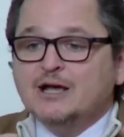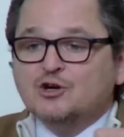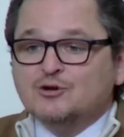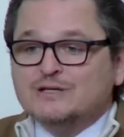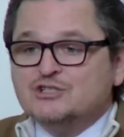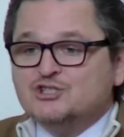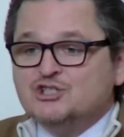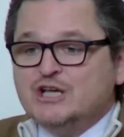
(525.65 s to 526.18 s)

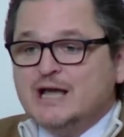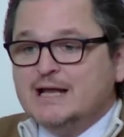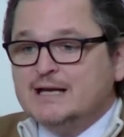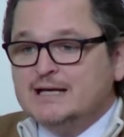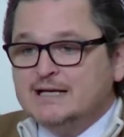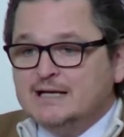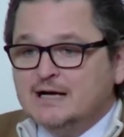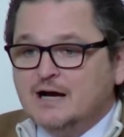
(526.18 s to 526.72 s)

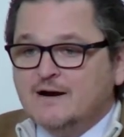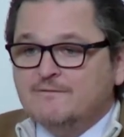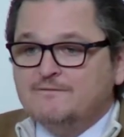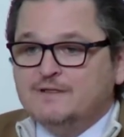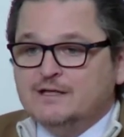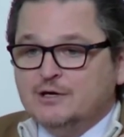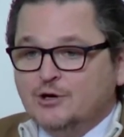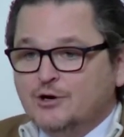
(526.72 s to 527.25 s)
Christianity
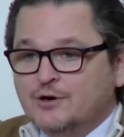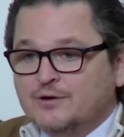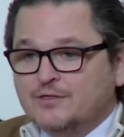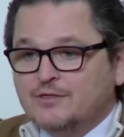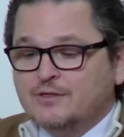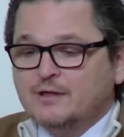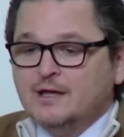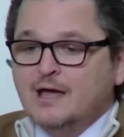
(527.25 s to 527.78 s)
of the
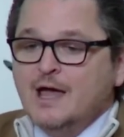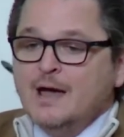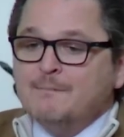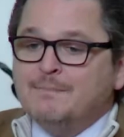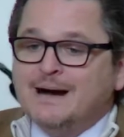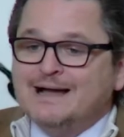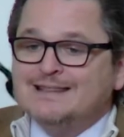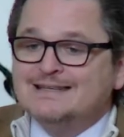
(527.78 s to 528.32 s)
earth.
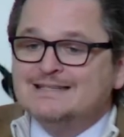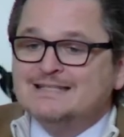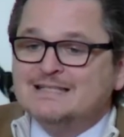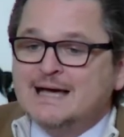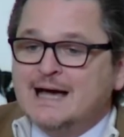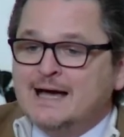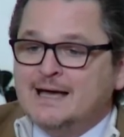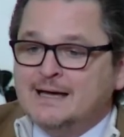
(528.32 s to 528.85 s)
By this
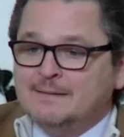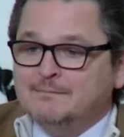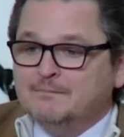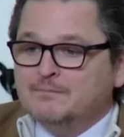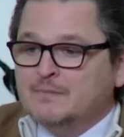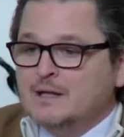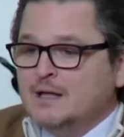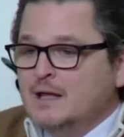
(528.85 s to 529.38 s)
time,